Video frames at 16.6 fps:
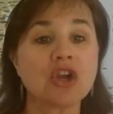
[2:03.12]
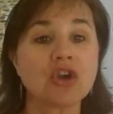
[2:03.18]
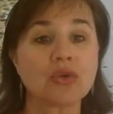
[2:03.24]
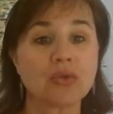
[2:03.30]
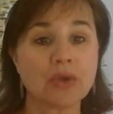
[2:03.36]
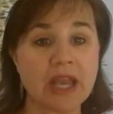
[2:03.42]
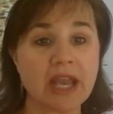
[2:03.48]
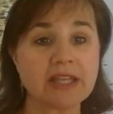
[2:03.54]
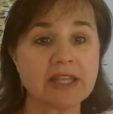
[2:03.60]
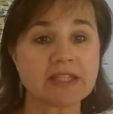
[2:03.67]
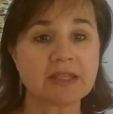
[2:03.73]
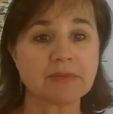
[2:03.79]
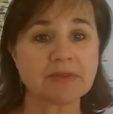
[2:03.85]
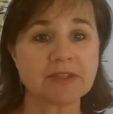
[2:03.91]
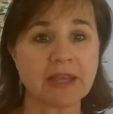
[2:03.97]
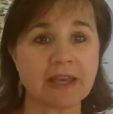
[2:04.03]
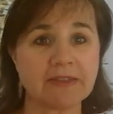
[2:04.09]
Create
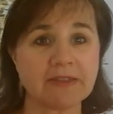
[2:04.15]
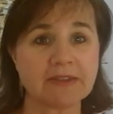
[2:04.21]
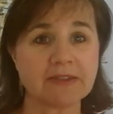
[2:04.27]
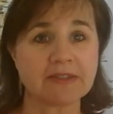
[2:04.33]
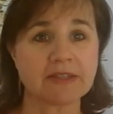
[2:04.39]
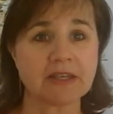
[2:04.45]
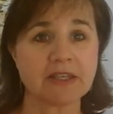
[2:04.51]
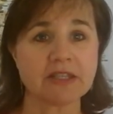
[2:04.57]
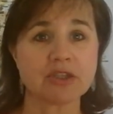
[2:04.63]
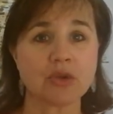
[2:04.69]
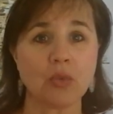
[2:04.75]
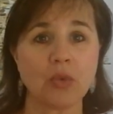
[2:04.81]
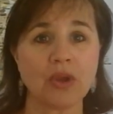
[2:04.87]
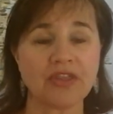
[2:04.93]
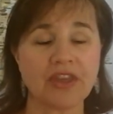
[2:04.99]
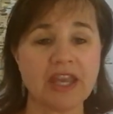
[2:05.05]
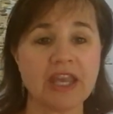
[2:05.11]
some sentences
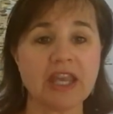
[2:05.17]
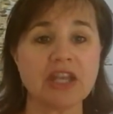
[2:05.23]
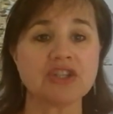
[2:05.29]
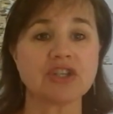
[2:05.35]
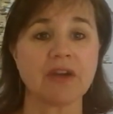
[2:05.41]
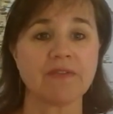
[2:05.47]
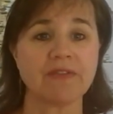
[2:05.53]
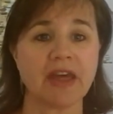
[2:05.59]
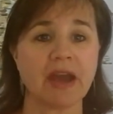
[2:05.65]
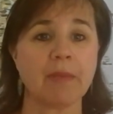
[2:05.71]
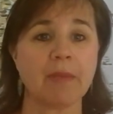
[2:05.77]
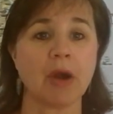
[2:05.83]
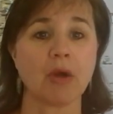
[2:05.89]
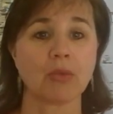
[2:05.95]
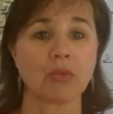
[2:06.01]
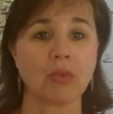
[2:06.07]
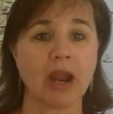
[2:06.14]
with each of them
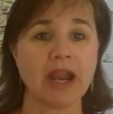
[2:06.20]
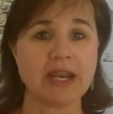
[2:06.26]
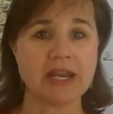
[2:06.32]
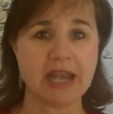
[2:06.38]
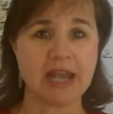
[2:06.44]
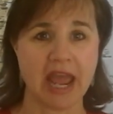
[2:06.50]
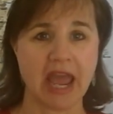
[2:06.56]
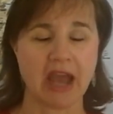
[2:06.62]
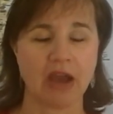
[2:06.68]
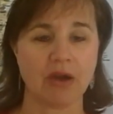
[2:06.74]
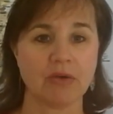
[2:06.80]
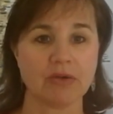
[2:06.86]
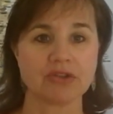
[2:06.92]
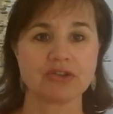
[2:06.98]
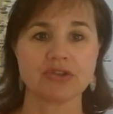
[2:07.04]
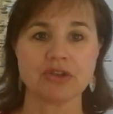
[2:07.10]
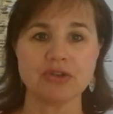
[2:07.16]
right now
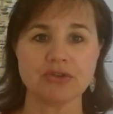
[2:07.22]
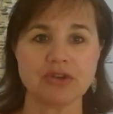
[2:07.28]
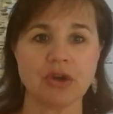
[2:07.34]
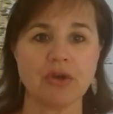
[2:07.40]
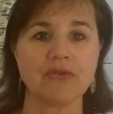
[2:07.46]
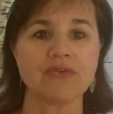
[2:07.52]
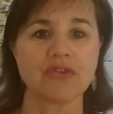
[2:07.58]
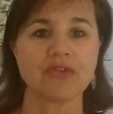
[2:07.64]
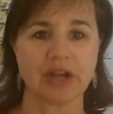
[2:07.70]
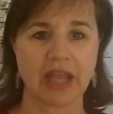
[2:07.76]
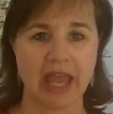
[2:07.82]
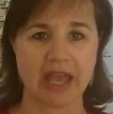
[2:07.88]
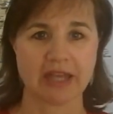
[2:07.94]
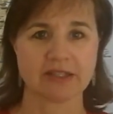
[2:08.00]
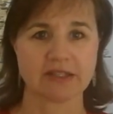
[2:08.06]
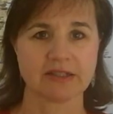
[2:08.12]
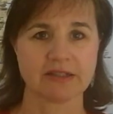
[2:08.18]
so you don't
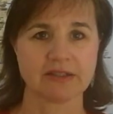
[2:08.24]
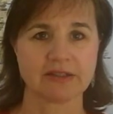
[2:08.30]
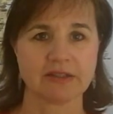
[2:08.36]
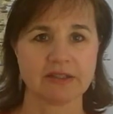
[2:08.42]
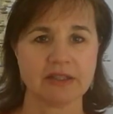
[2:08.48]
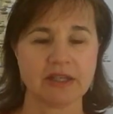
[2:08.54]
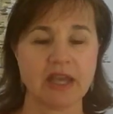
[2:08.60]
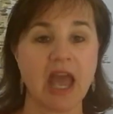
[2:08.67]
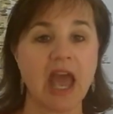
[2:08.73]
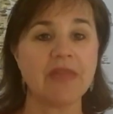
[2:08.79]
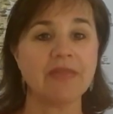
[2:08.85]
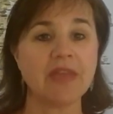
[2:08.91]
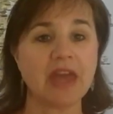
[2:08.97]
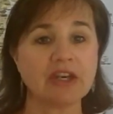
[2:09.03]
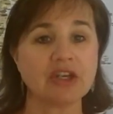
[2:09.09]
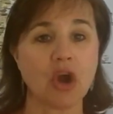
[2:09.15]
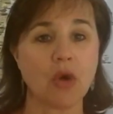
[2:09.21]
forget. And
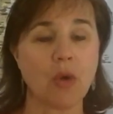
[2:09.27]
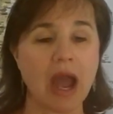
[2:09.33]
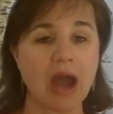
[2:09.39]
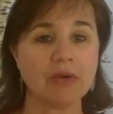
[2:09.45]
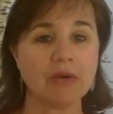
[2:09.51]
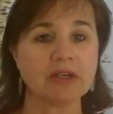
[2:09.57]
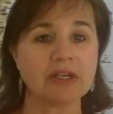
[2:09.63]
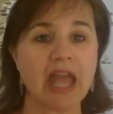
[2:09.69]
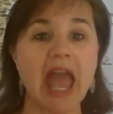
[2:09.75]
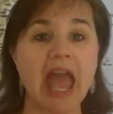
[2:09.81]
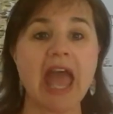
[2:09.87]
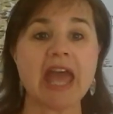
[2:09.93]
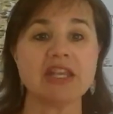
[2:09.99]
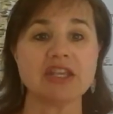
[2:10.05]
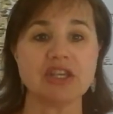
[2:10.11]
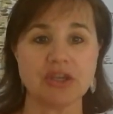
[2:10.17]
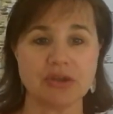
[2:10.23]
then go out
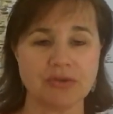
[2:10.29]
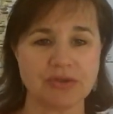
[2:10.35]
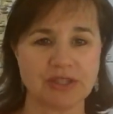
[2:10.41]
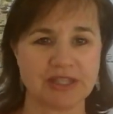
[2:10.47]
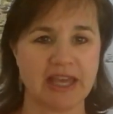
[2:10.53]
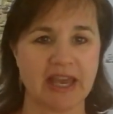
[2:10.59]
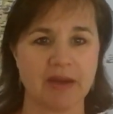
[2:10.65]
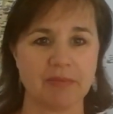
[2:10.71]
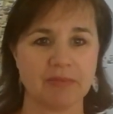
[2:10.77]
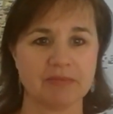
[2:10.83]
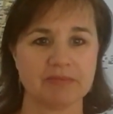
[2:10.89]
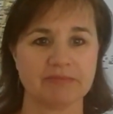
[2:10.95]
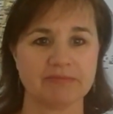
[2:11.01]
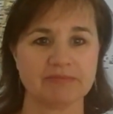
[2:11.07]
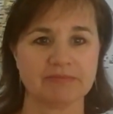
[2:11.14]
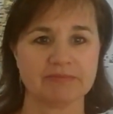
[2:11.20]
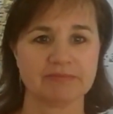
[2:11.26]
and use them.
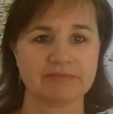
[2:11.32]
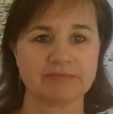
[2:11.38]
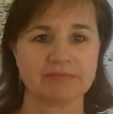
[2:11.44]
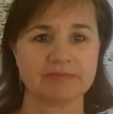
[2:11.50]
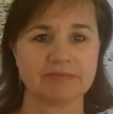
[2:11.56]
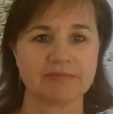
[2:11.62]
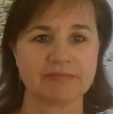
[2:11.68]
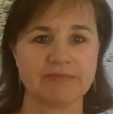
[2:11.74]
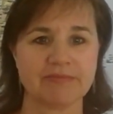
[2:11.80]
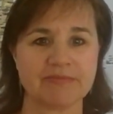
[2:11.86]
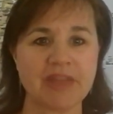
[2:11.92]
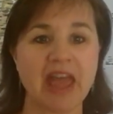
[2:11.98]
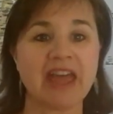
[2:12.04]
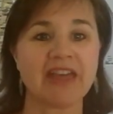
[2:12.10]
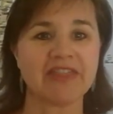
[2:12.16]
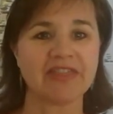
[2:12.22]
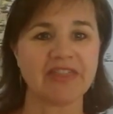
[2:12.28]

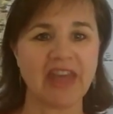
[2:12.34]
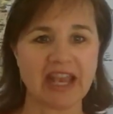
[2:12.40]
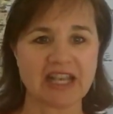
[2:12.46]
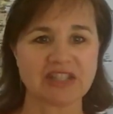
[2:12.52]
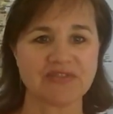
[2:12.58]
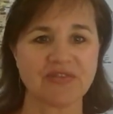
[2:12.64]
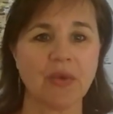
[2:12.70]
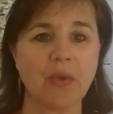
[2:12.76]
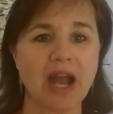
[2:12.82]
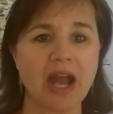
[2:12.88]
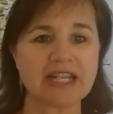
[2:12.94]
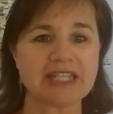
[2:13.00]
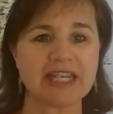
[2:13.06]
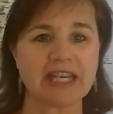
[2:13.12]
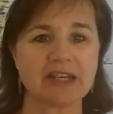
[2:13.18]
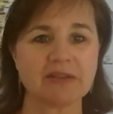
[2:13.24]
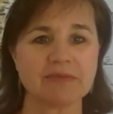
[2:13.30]
Thanks for
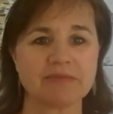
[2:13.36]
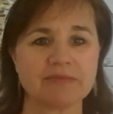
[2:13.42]
watching.